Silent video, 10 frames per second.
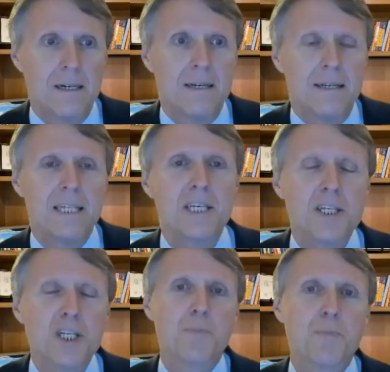This is
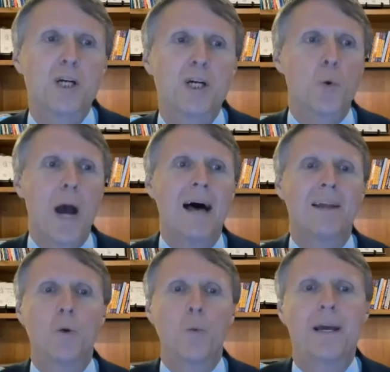the
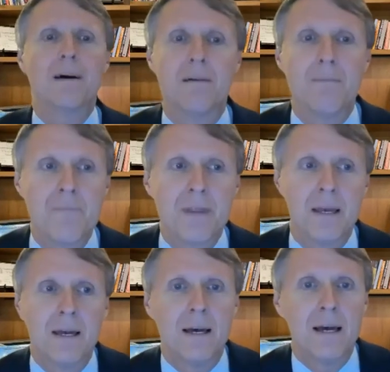spirituality wheel
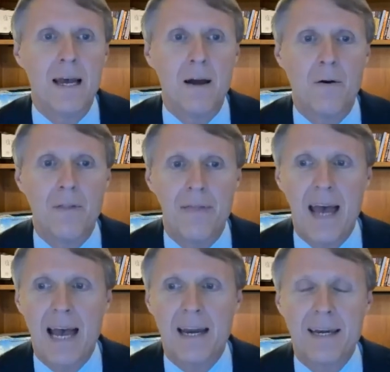
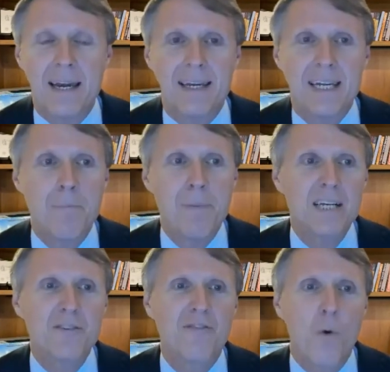that
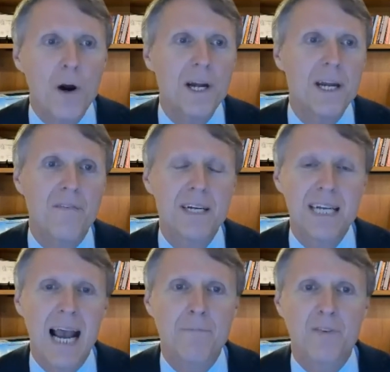depicts four different
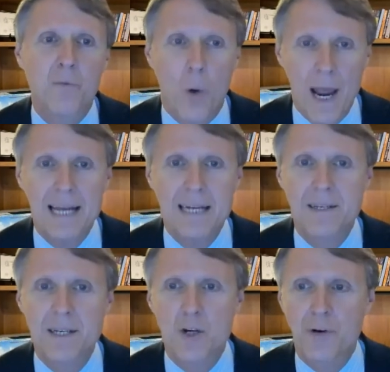types of
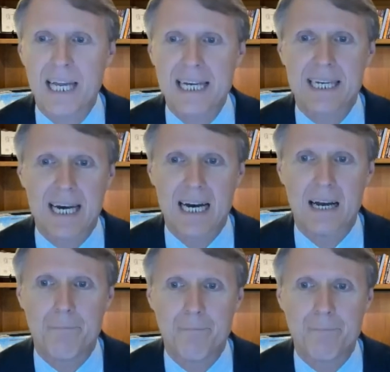ways to relate to
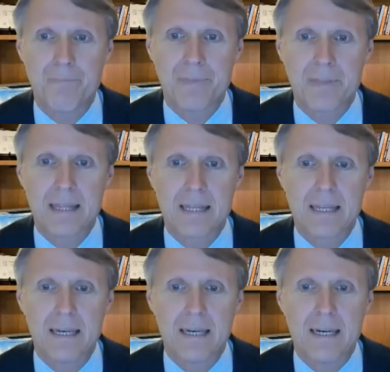God.
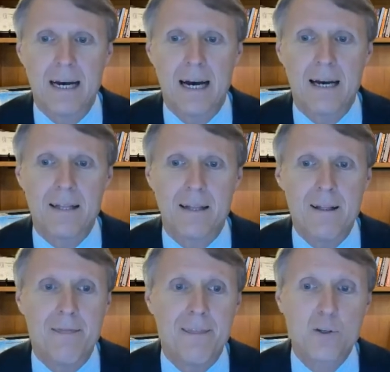Uh,
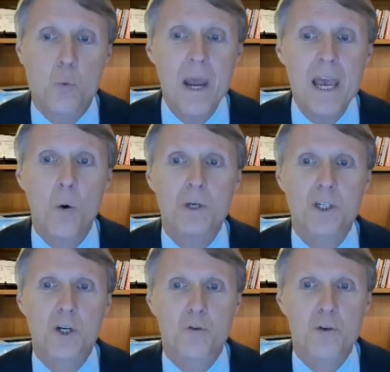this wheel
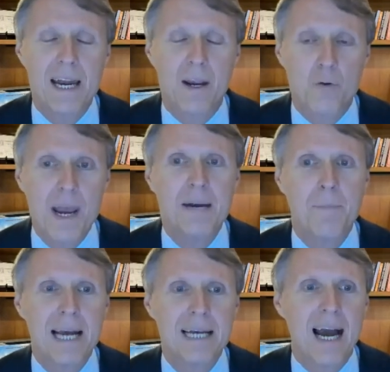was cre
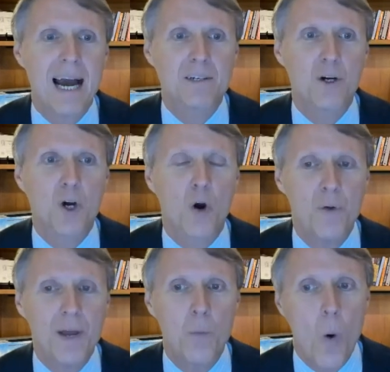created by Dr.
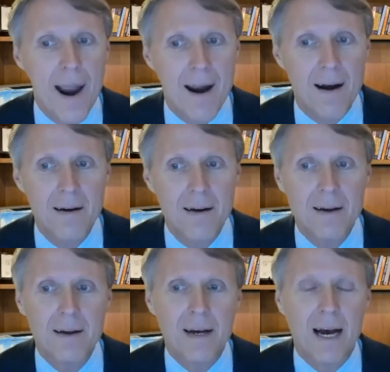Corinne Ware
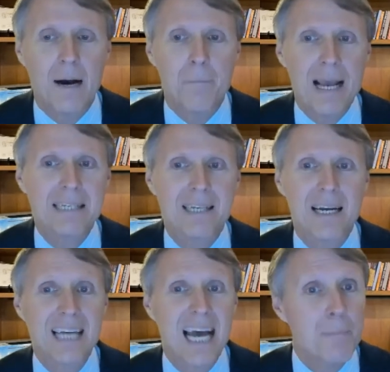uh, based on a
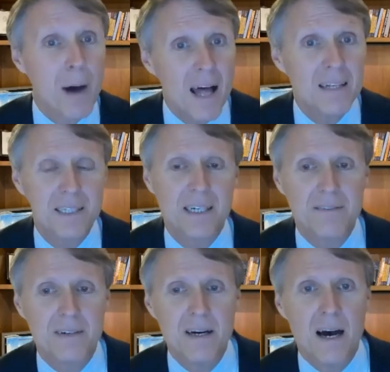typology of,
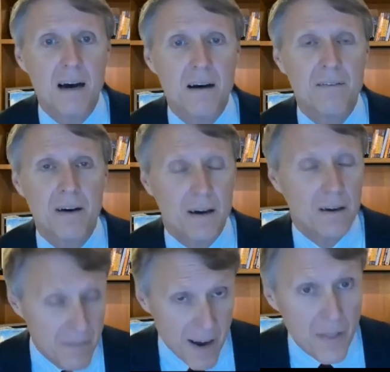of,
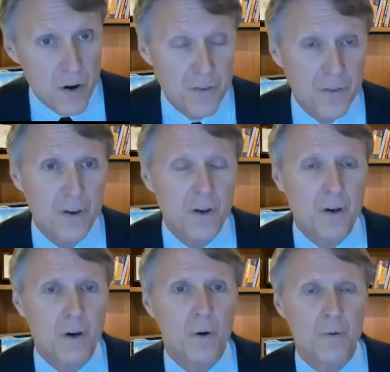of others
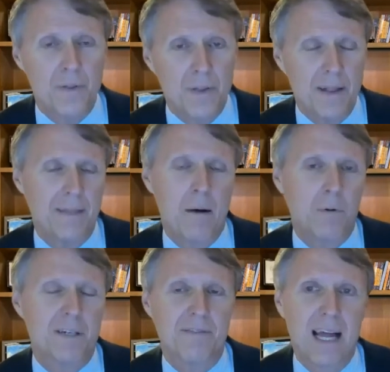who, that
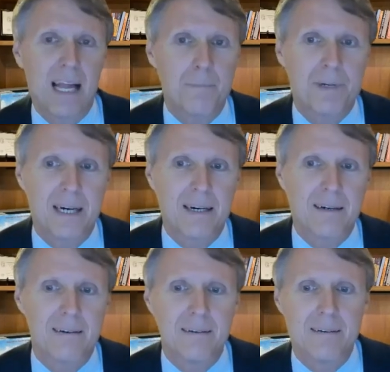was developed uh,
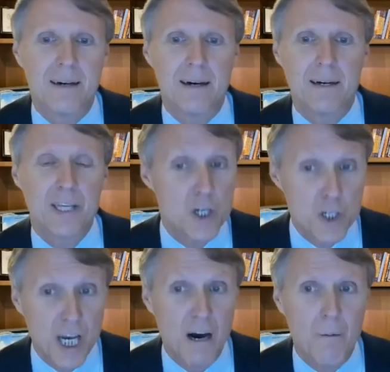uh, years ago.